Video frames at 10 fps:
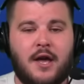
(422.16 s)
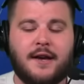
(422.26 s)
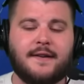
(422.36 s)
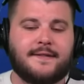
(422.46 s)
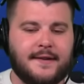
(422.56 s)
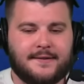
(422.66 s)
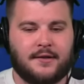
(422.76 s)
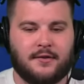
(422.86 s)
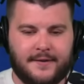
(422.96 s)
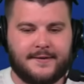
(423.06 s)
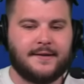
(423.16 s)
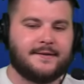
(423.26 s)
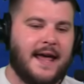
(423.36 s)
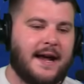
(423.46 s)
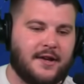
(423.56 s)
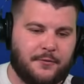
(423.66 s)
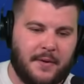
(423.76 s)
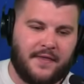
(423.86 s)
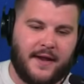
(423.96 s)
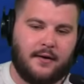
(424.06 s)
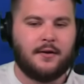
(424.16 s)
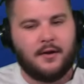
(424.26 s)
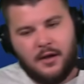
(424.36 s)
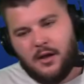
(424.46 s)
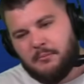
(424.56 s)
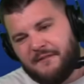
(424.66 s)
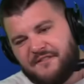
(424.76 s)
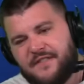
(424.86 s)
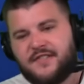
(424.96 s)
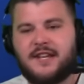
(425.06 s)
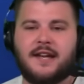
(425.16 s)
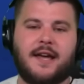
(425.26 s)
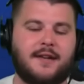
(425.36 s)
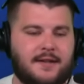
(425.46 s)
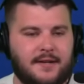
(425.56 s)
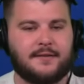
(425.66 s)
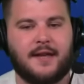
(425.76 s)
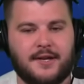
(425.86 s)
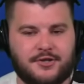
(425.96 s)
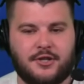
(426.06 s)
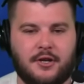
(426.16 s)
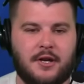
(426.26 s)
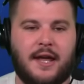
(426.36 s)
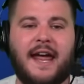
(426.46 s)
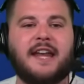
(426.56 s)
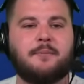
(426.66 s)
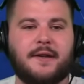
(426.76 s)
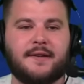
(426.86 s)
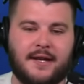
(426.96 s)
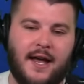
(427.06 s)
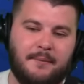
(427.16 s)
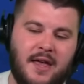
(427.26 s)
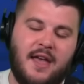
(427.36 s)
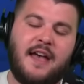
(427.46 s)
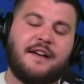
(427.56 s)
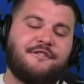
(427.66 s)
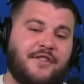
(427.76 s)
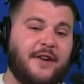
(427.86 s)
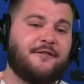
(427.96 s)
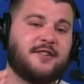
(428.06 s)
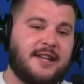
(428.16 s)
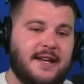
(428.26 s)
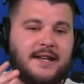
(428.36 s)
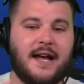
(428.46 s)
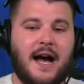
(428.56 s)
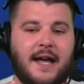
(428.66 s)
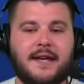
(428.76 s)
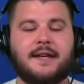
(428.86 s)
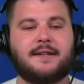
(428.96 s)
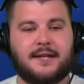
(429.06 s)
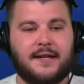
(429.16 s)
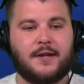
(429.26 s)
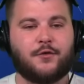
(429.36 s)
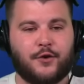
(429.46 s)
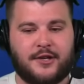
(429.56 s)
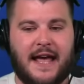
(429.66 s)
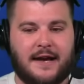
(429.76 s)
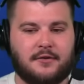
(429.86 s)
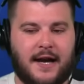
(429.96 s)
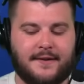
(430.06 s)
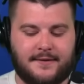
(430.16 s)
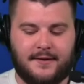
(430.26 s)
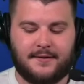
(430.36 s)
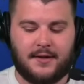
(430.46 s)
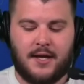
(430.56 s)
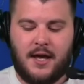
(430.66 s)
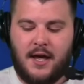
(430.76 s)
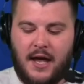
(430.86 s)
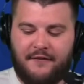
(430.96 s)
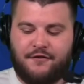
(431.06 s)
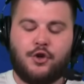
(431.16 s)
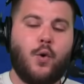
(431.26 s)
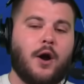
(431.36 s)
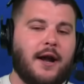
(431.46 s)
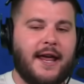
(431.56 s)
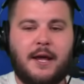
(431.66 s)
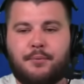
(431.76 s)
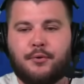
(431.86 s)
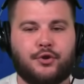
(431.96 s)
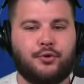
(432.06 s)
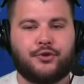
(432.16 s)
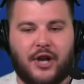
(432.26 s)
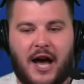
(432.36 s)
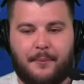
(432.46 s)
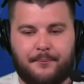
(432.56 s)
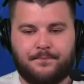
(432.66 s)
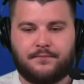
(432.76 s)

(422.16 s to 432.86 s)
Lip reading: consistently since Dak has been there. But 15 INTs last year, and he missed time. 15 INTs for Dak last season. If you are able to stop